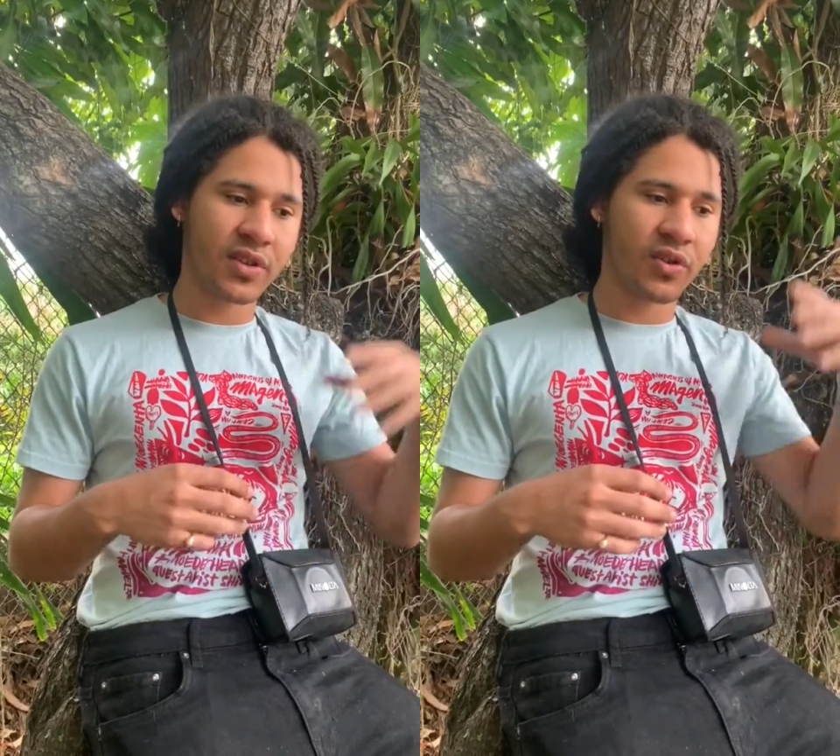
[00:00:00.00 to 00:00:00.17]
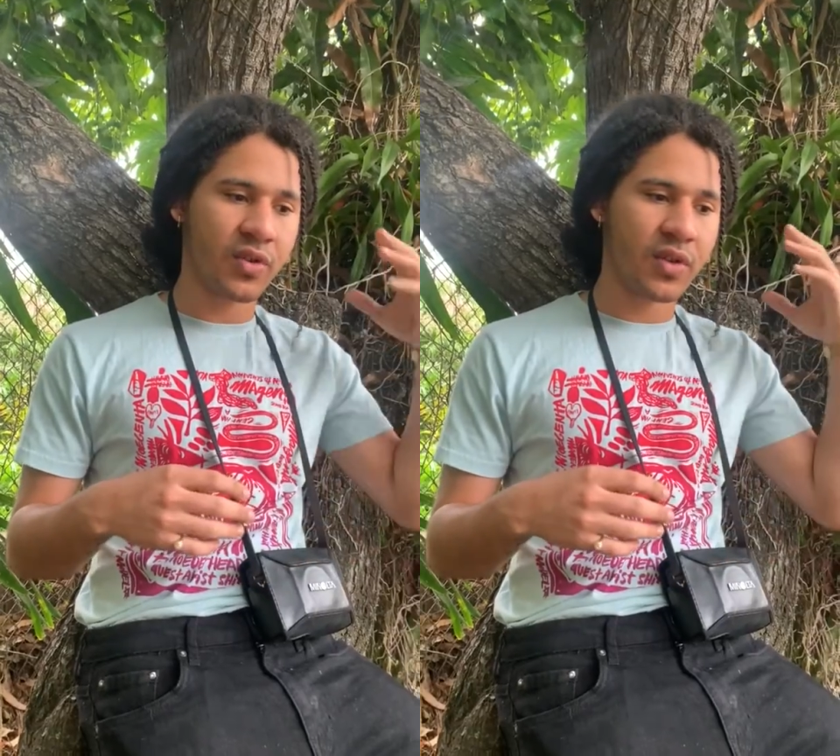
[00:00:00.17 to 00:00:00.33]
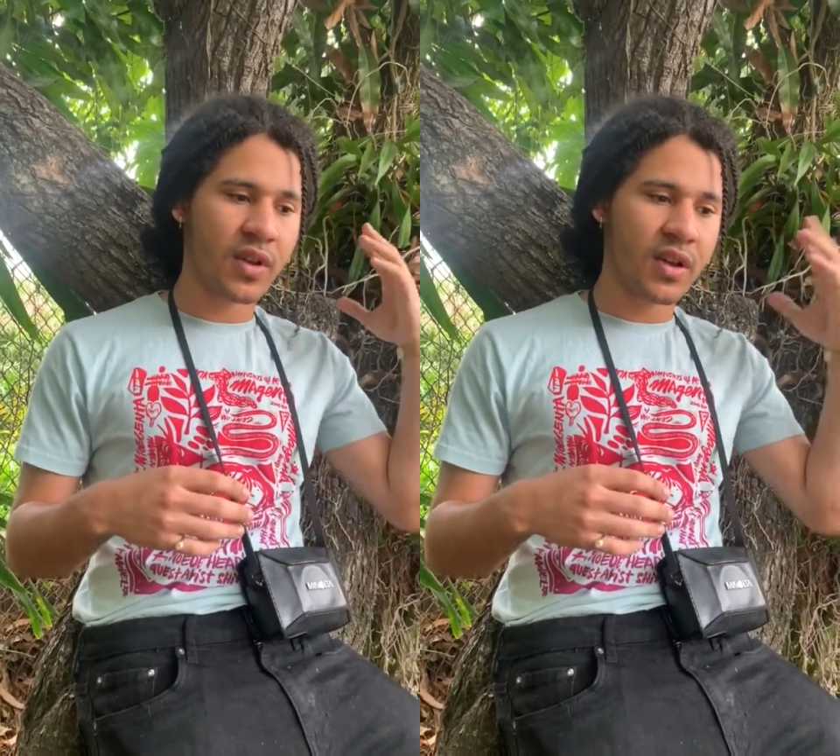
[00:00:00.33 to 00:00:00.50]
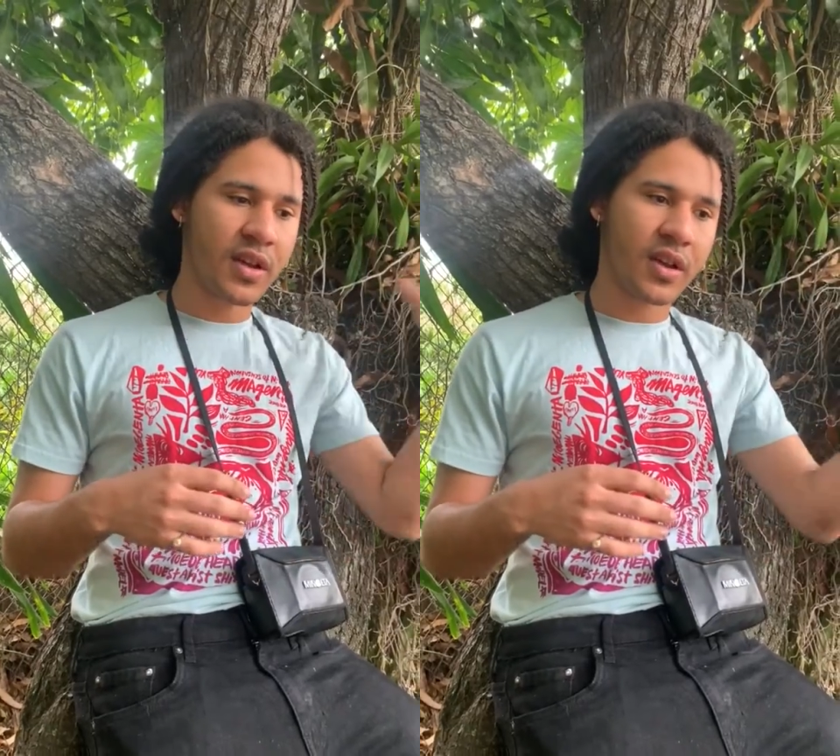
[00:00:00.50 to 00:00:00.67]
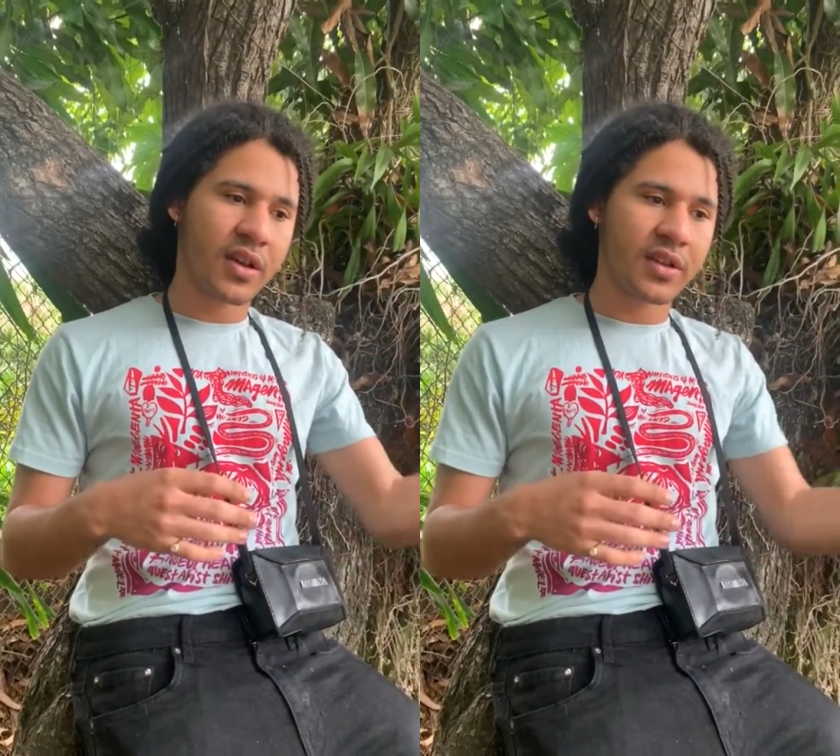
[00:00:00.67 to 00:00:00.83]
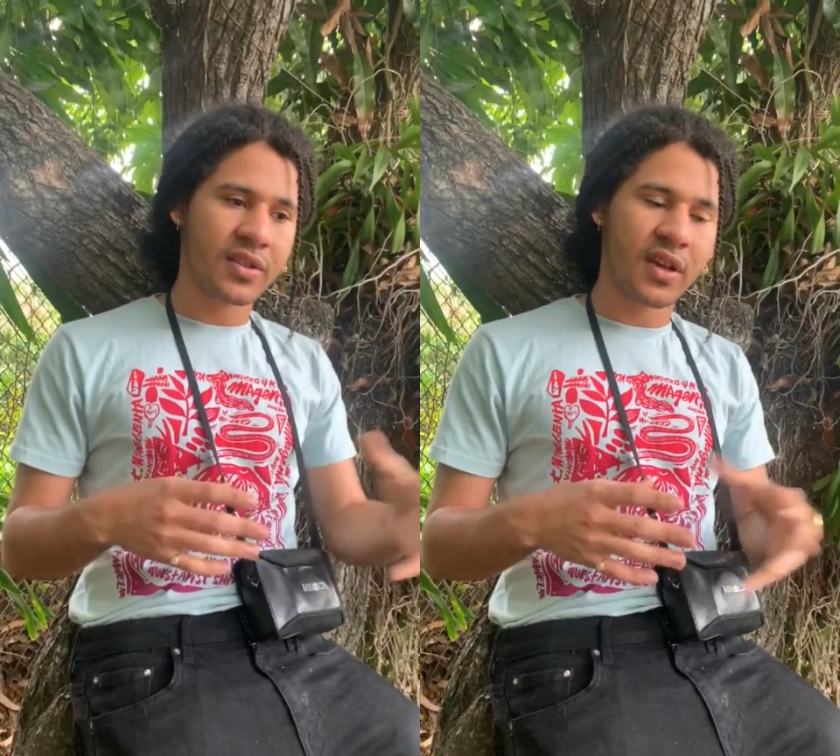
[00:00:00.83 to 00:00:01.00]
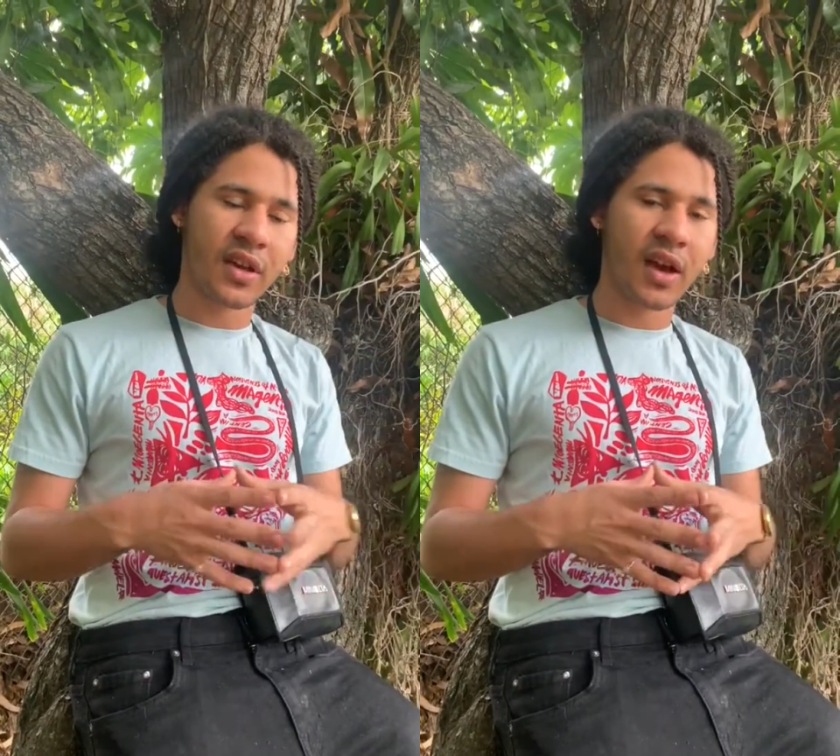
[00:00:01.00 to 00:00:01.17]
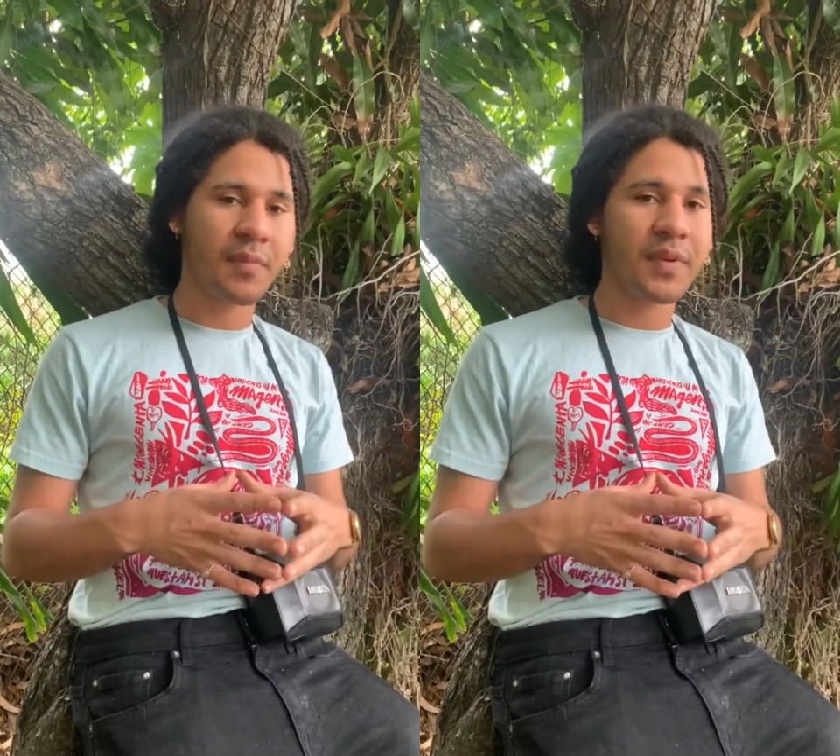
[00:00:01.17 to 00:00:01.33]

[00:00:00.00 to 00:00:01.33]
you know, the song got